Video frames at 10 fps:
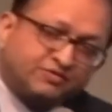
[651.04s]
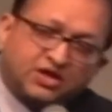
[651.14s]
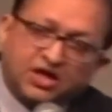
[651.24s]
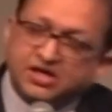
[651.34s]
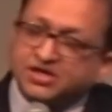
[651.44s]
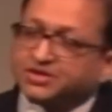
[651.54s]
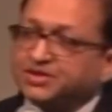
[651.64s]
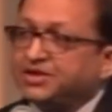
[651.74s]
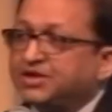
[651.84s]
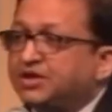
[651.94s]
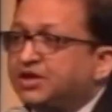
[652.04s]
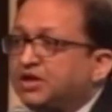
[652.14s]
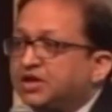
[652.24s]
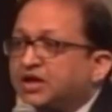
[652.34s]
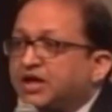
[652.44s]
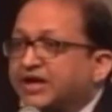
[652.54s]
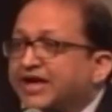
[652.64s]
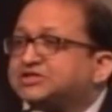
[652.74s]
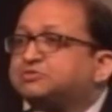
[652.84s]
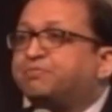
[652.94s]
the garden,
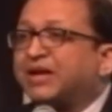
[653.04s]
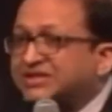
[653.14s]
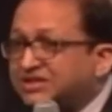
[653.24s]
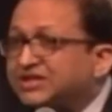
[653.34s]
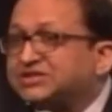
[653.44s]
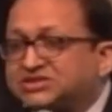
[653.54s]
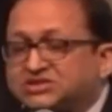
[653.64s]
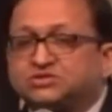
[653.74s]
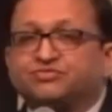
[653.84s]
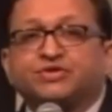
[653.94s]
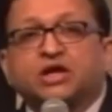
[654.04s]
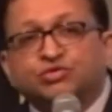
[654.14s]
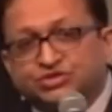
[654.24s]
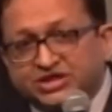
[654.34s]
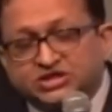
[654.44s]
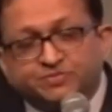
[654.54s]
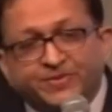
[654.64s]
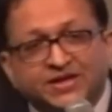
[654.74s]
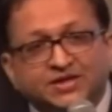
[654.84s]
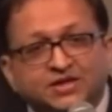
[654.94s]
gets breathless without chest
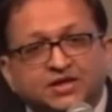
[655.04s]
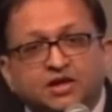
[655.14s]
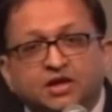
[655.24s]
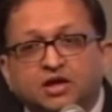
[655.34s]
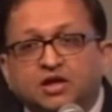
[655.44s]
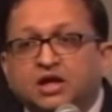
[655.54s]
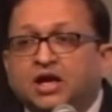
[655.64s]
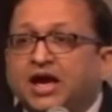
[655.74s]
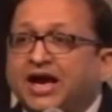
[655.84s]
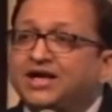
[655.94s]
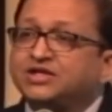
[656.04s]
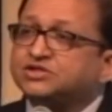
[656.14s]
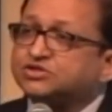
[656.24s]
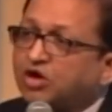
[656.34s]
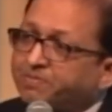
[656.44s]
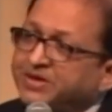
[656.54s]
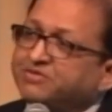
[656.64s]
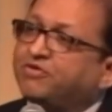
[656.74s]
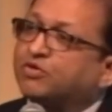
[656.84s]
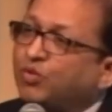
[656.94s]
pain, and stopping
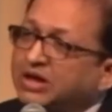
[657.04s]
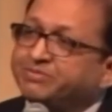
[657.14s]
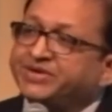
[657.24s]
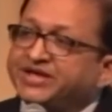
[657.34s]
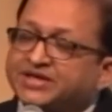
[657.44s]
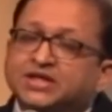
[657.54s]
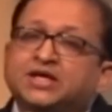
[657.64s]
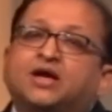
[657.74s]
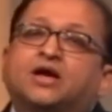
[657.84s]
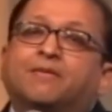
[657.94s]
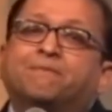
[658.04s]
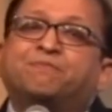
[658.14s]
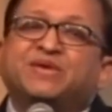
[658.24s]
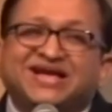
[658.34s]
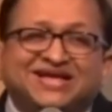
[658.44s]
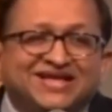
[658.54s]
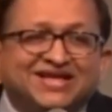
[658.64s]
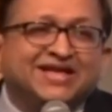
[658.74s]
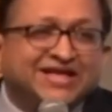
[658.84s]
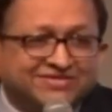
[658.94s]
for 1 minute completely
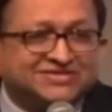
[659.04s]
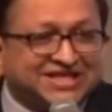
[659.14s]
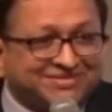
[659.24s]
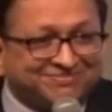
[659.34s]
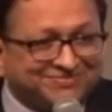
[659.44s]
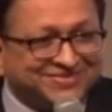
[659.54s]
relieves him